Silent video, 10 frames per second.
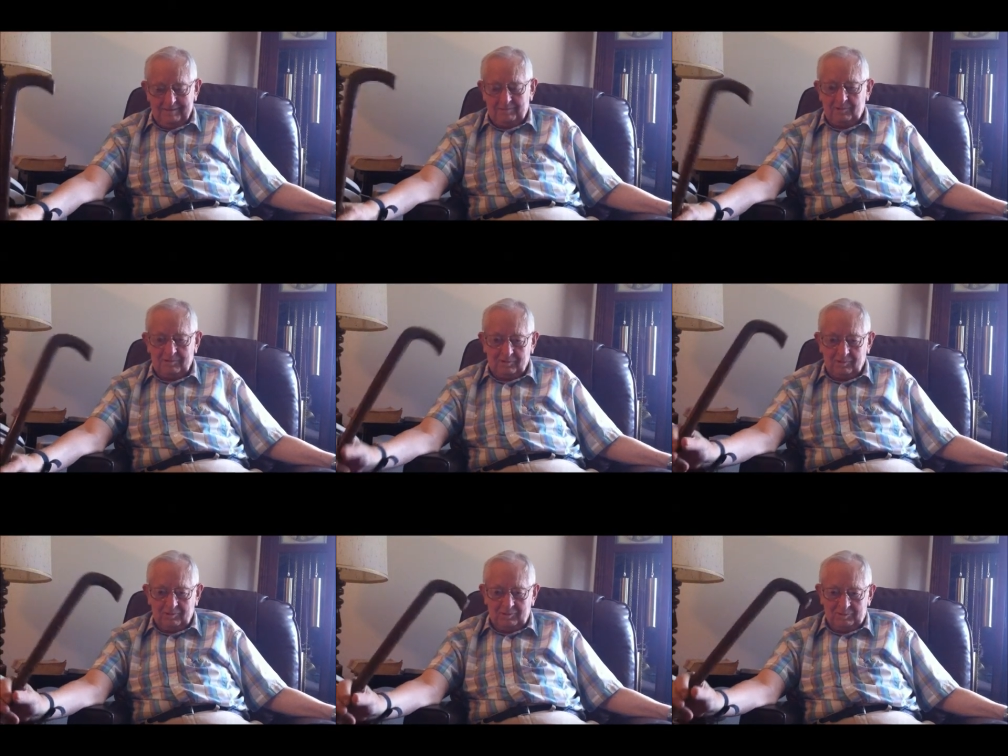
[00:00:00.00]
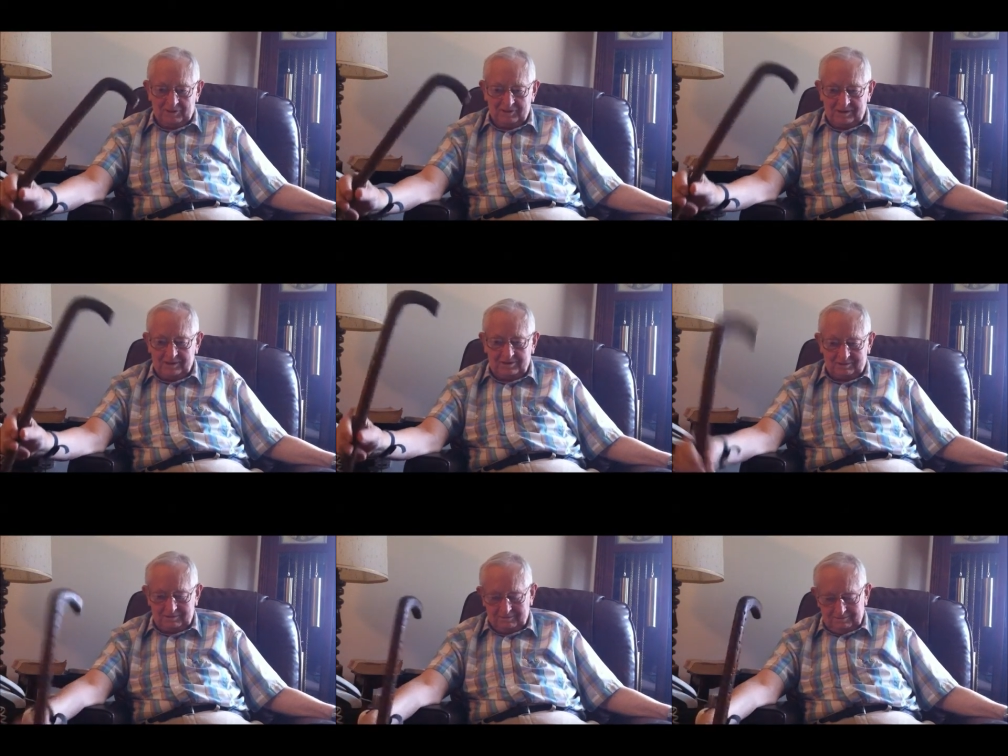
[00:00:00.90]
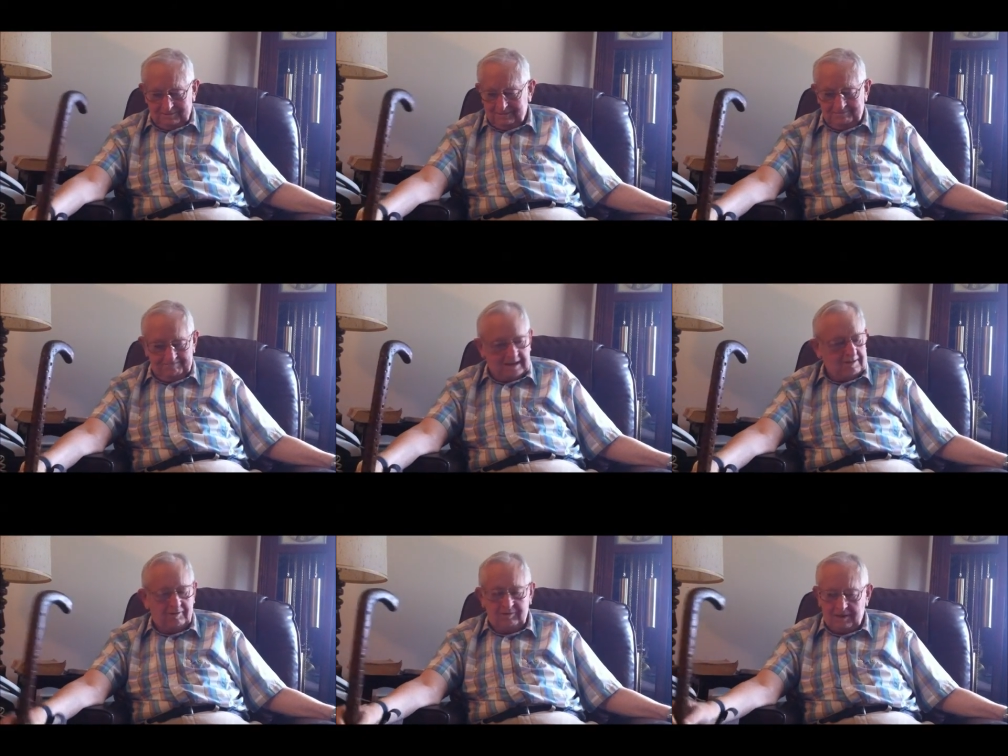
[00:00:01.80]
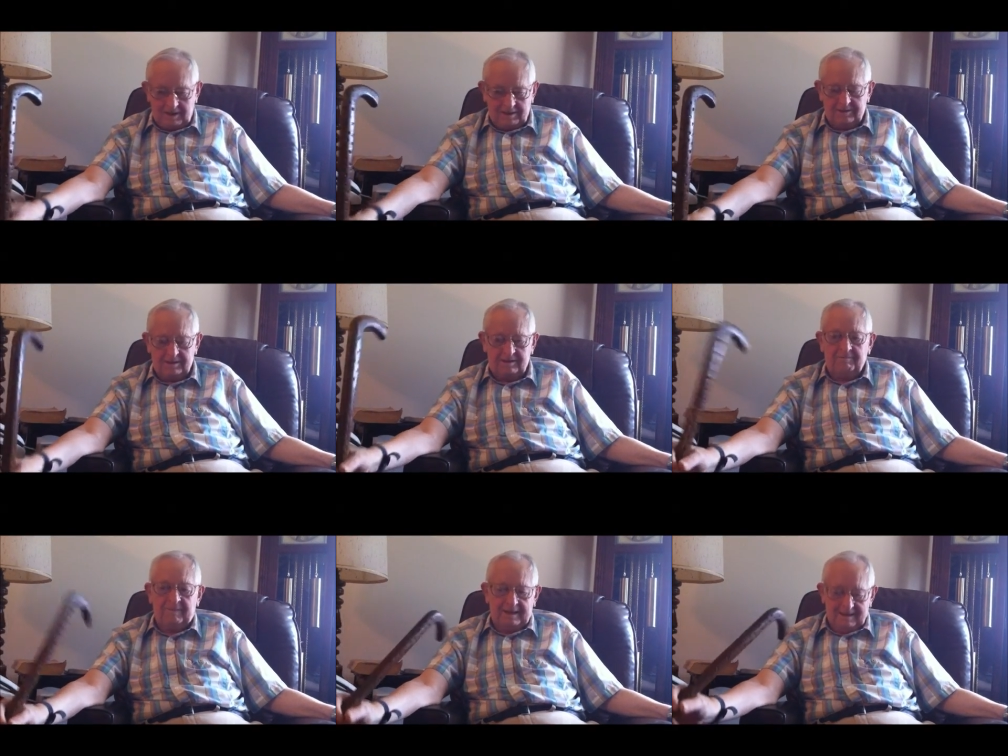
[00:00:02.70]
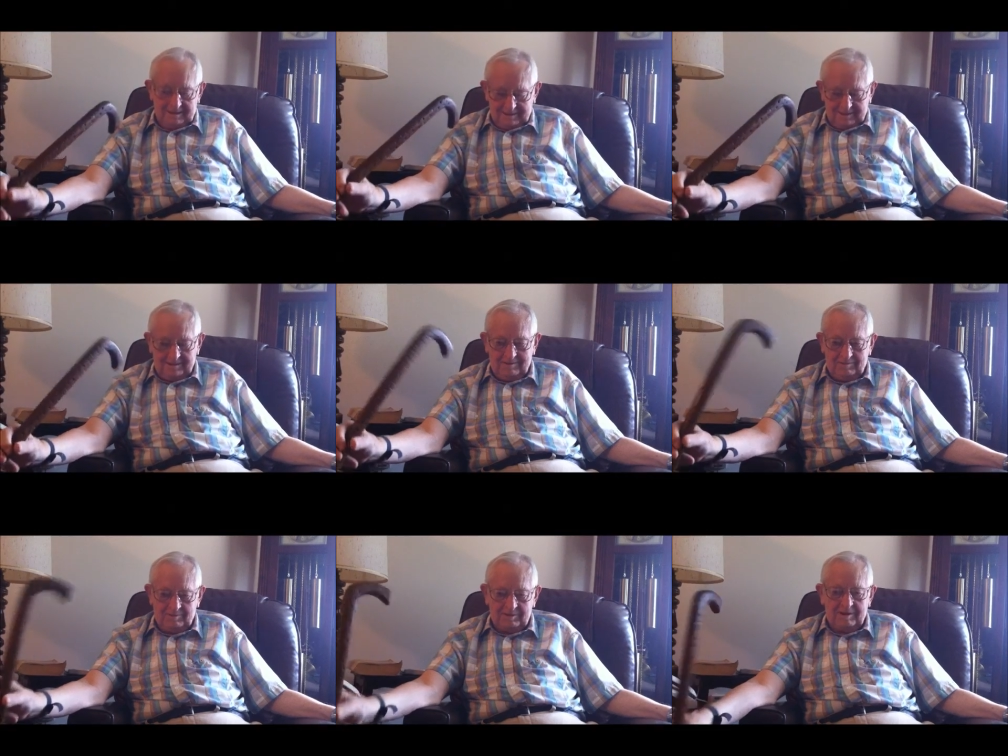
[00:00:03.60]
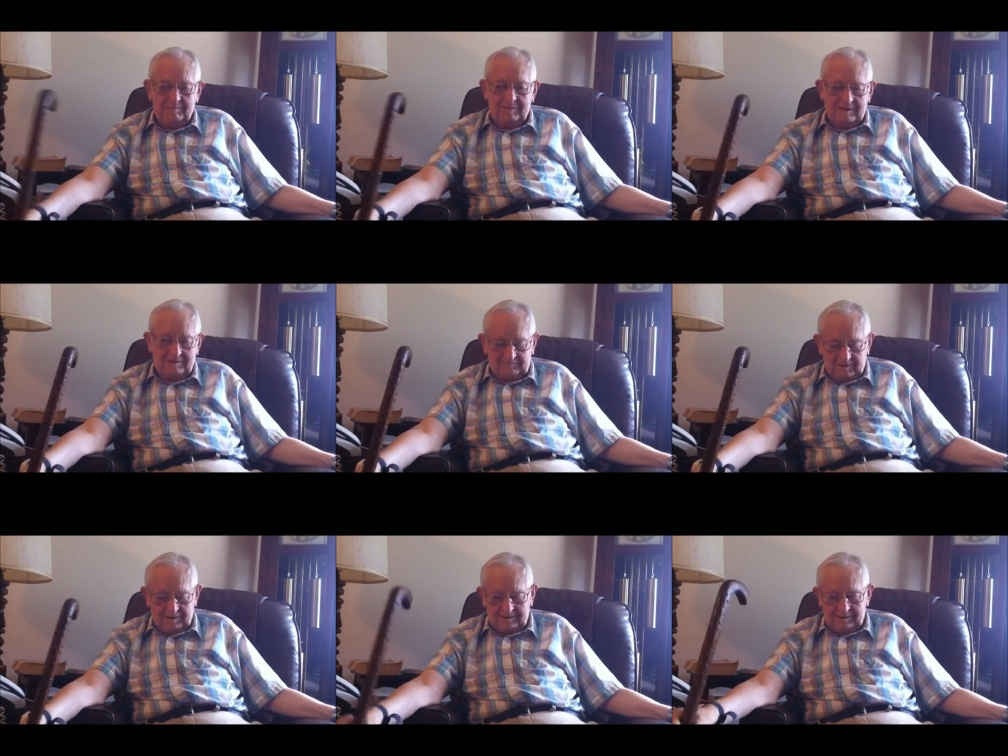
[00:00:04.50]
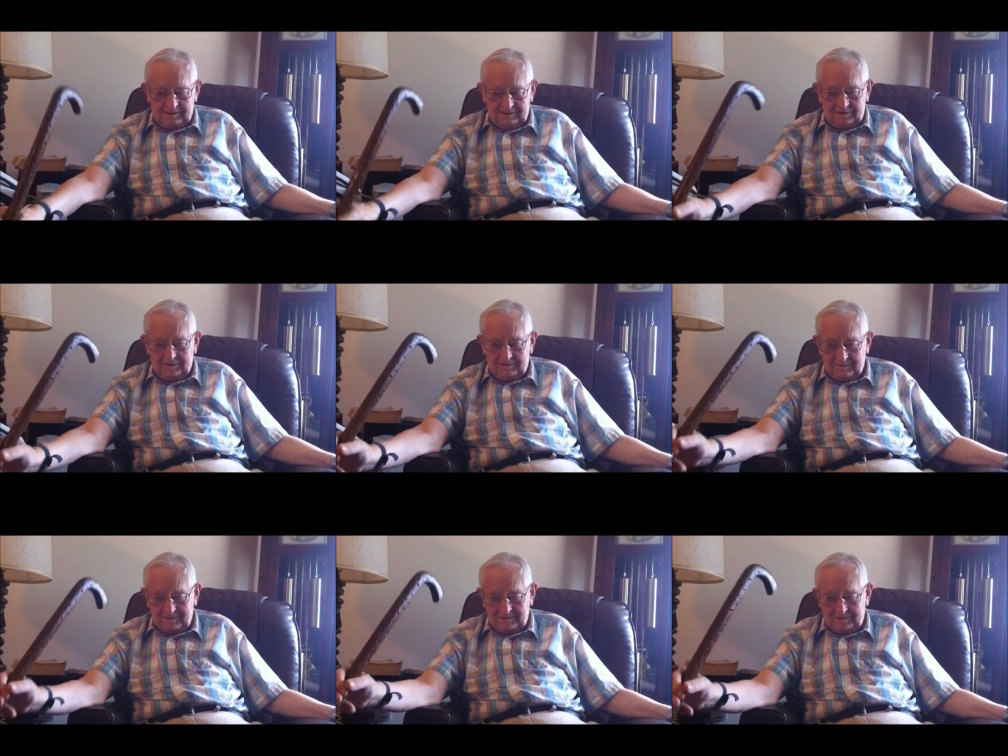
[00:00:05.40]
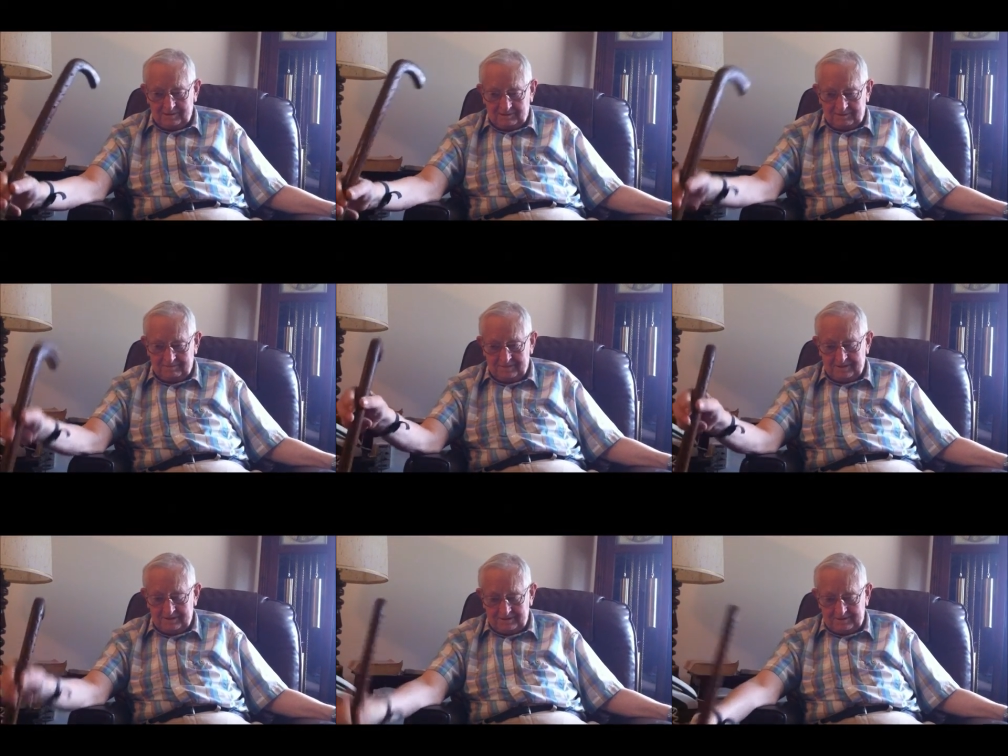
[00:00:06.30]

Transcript: I'm going to go home and change clothes. You know, he said, you were dumb enough not to listen to me to start with.